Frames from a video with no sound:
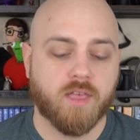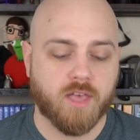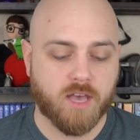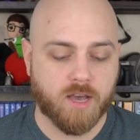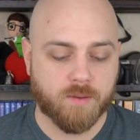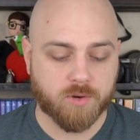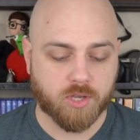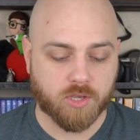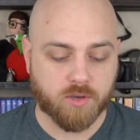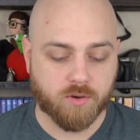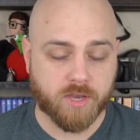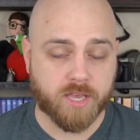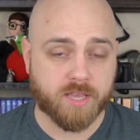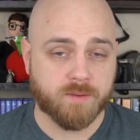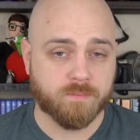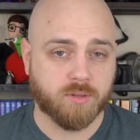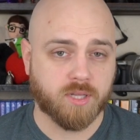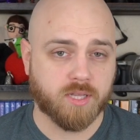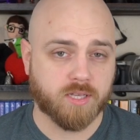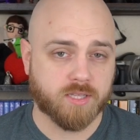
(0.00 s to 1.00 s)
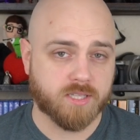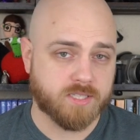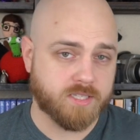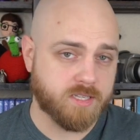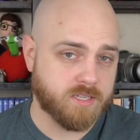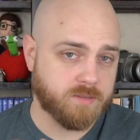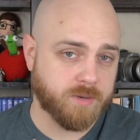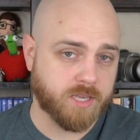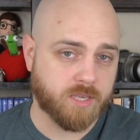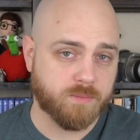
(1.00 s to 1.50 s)
I'm going to go ahead and plug this
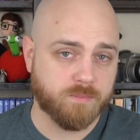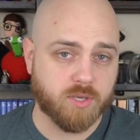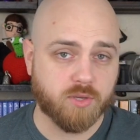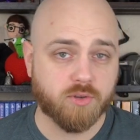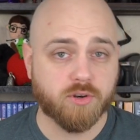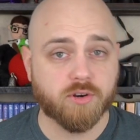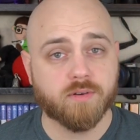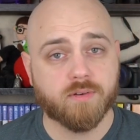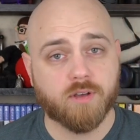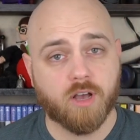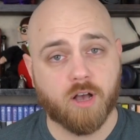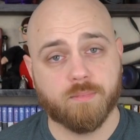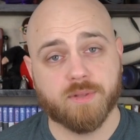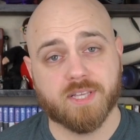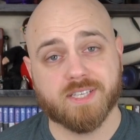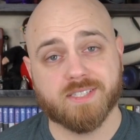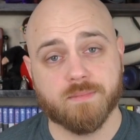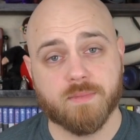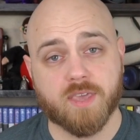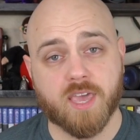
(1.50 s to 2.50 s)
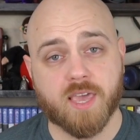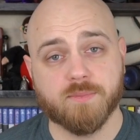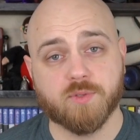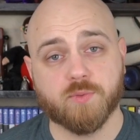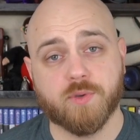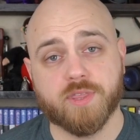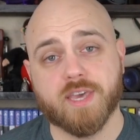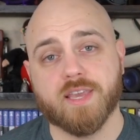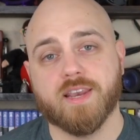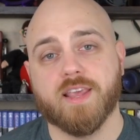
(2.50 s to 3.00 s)
into my computer. I'll play some games
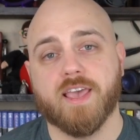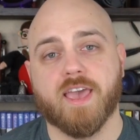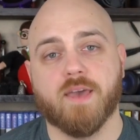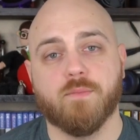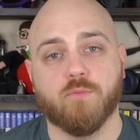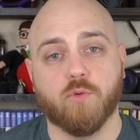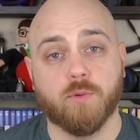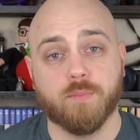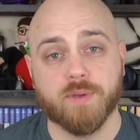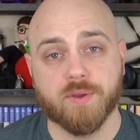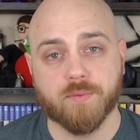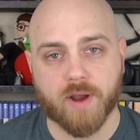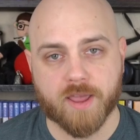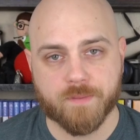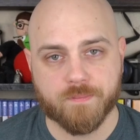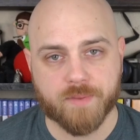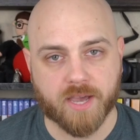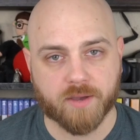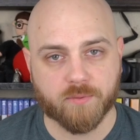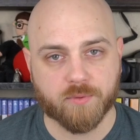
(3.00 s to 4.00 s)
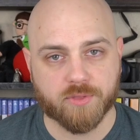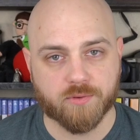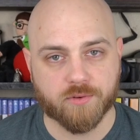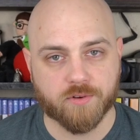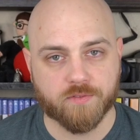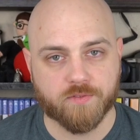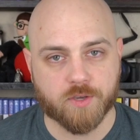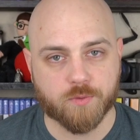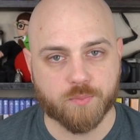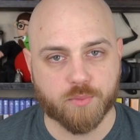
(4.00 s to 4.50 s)
with it, and we'll be right back with the
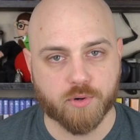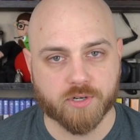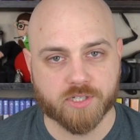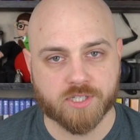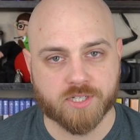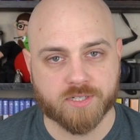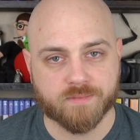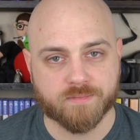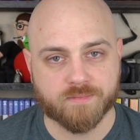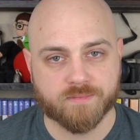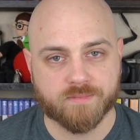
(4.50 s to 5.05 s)
review portion.